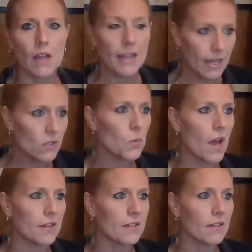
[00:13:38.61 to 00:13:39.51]
And guess
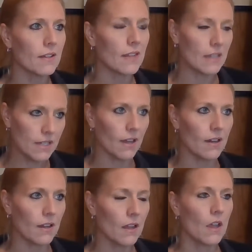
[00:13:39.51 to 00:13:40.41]
what? They did.
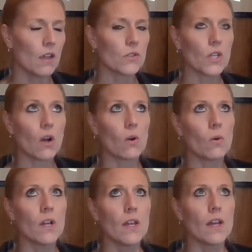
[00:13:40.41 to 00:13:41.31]

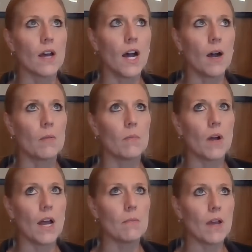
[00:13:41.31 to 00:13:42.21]
So
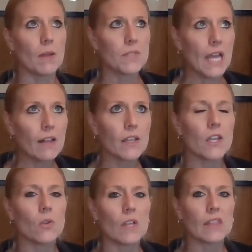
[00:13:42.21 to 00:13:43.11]
I'm telling
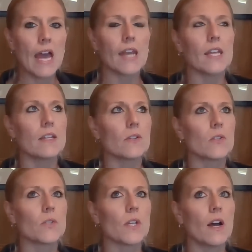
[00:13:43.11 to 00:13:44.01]
you that
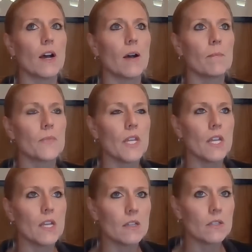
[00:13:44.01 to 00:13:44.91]
is
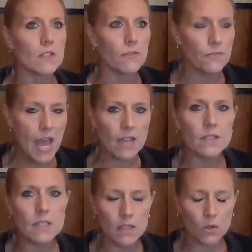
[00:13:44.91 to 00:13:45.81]
it is
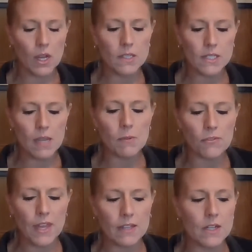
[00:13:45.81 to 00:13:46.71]
fast in the grand scheme of
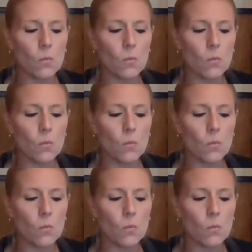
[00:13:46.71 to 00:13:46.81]
things.